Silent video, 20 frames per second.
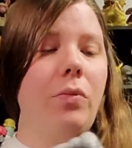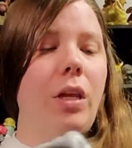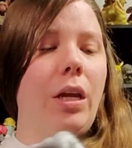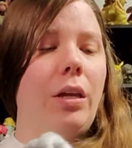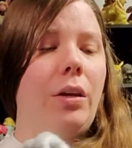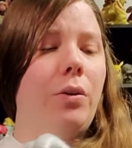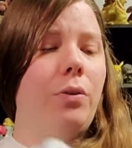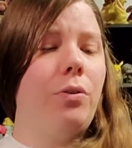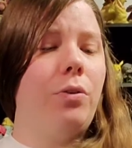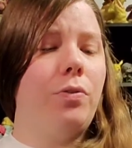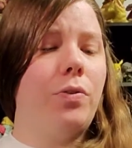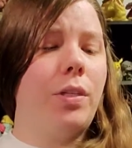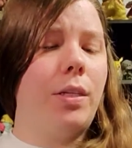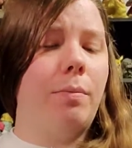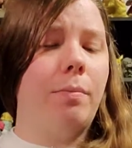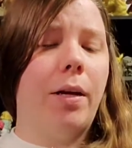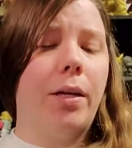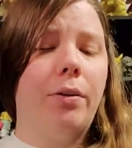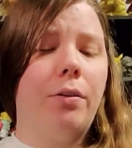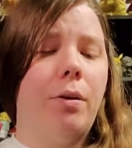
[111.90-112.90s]
I know you've
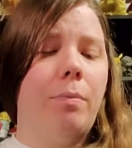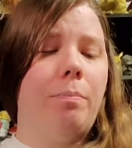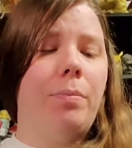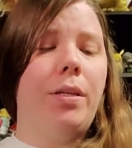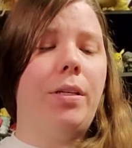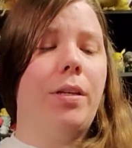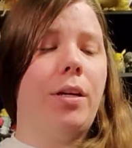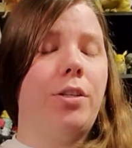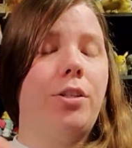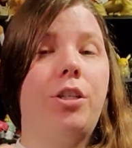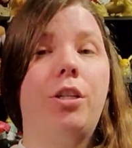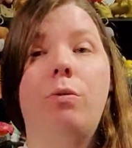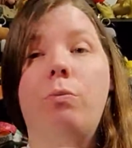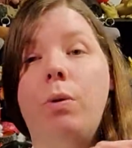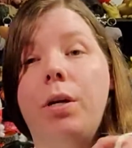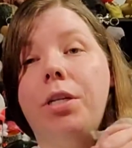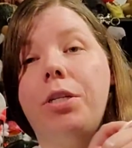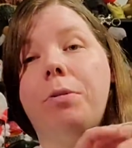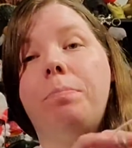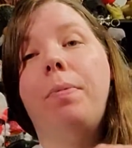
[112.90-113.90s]
seen my Grumpy Duchy,
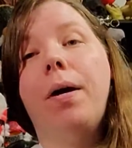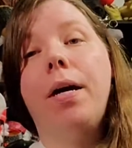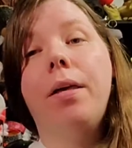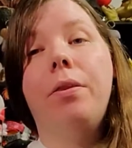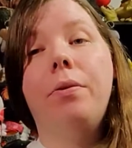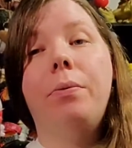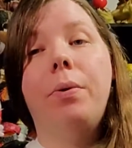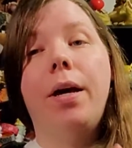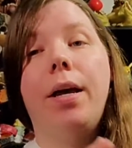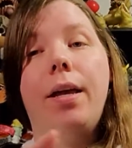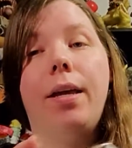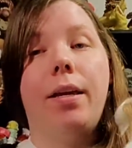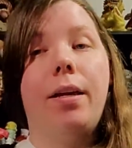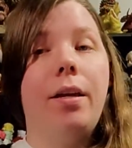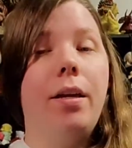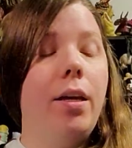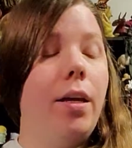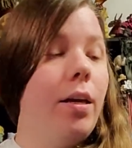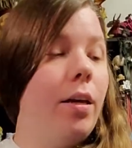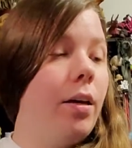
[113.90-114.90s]
which, by the way,
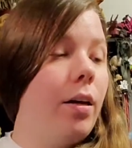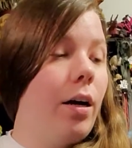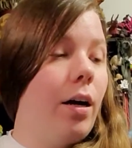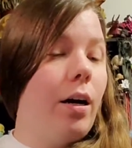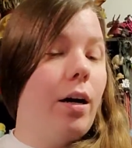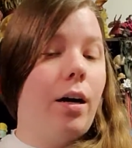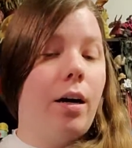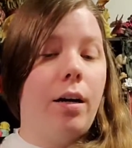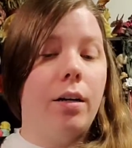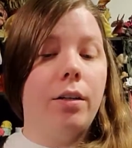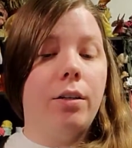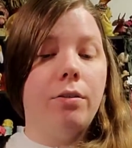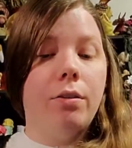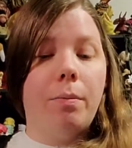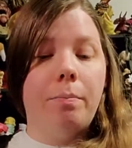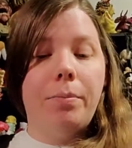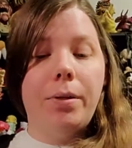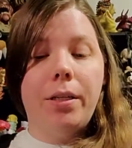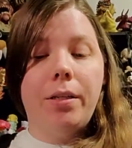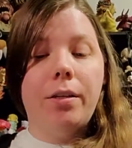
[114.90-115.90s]
uh,
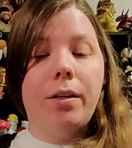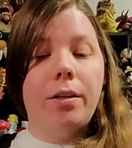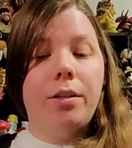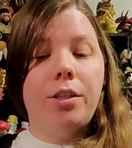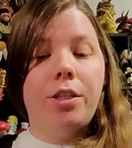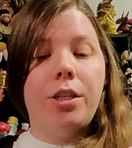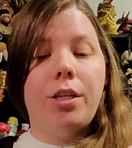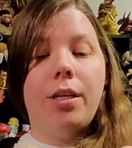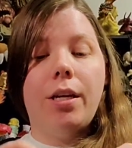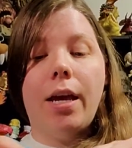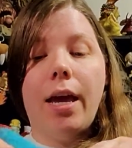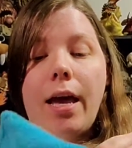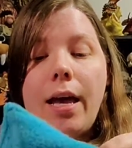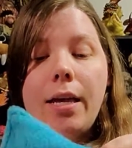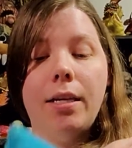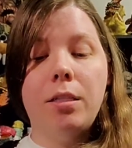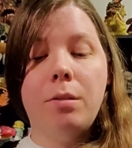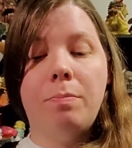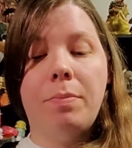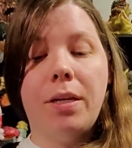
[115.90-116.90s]
Grumpy Duchy
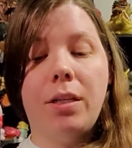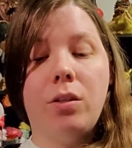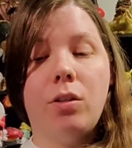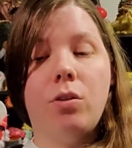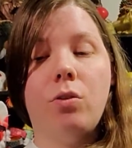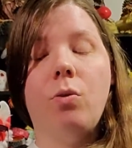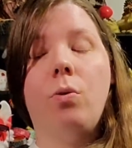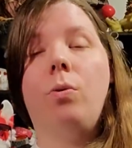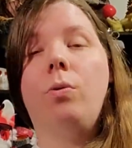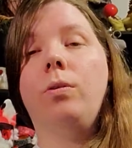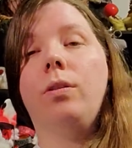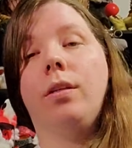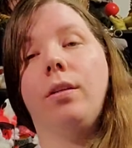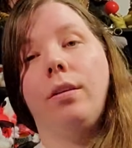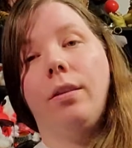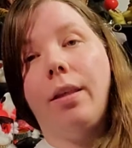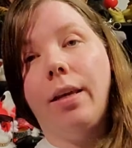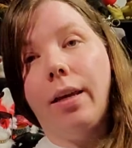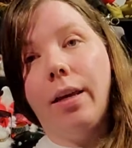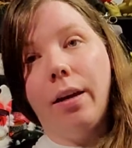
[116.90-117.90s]
has been sold.
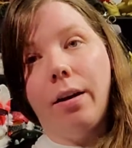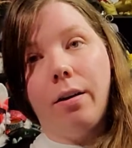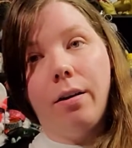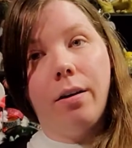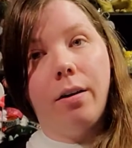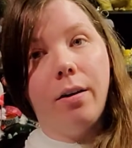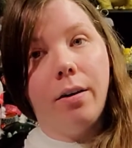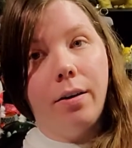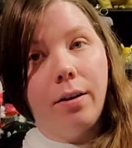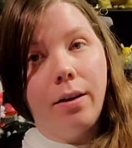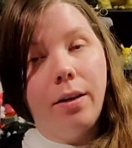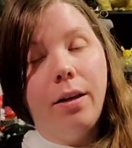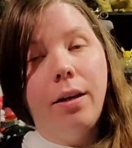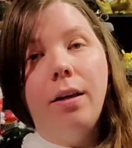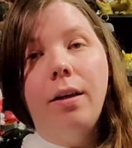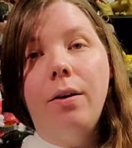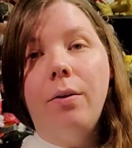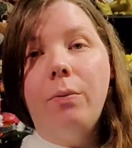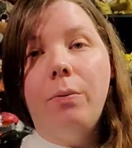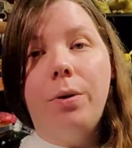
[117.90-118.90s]
They are
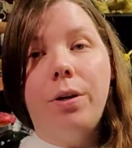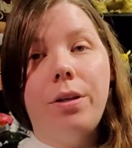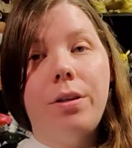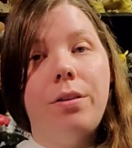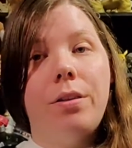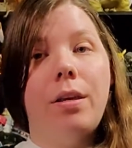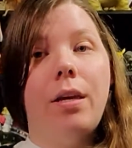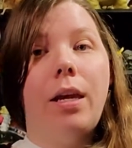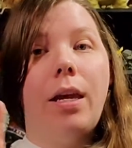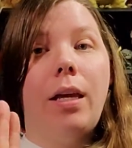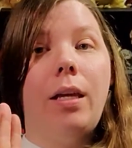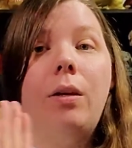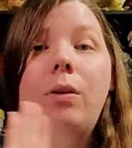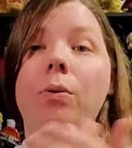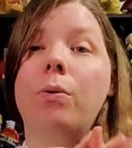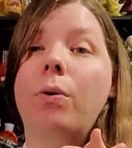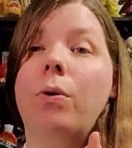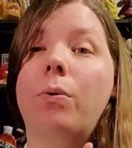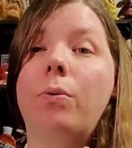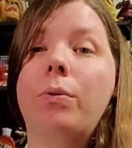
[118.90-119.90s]
with a
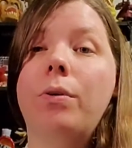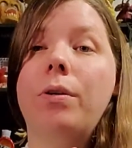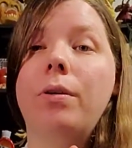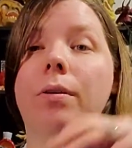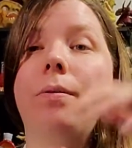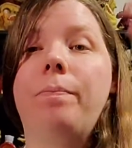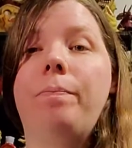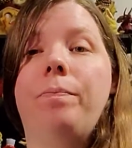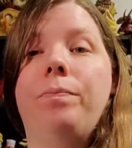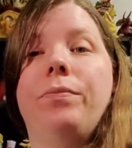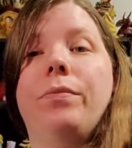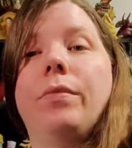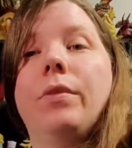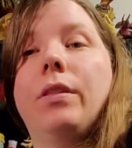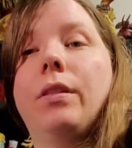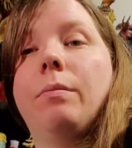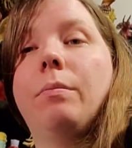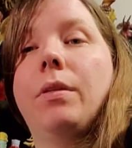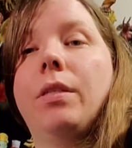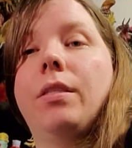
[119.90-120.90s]
new owner.
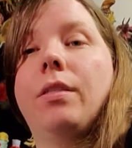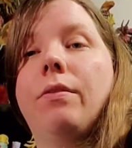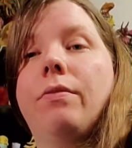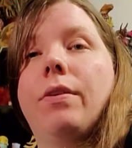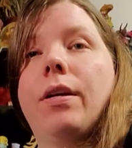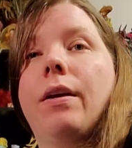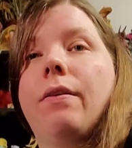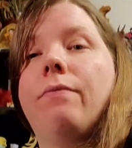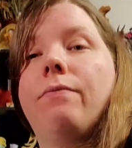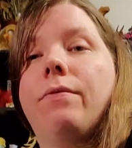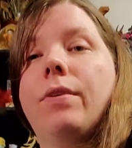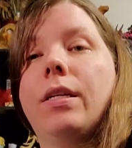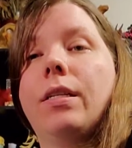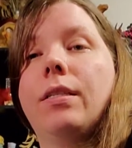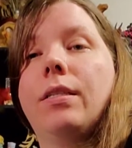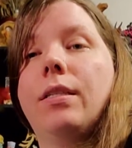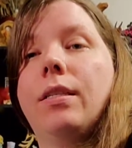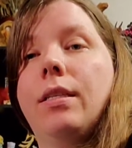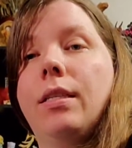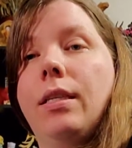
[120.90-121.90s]
Let me see if I can
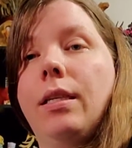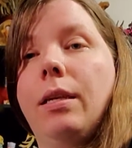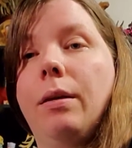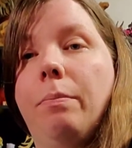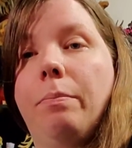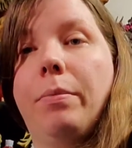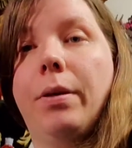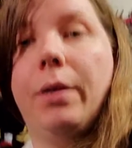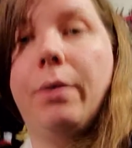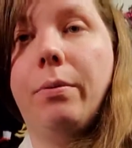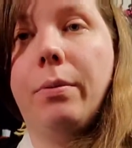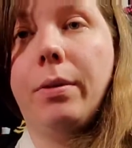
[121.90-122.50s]
fix this a little bit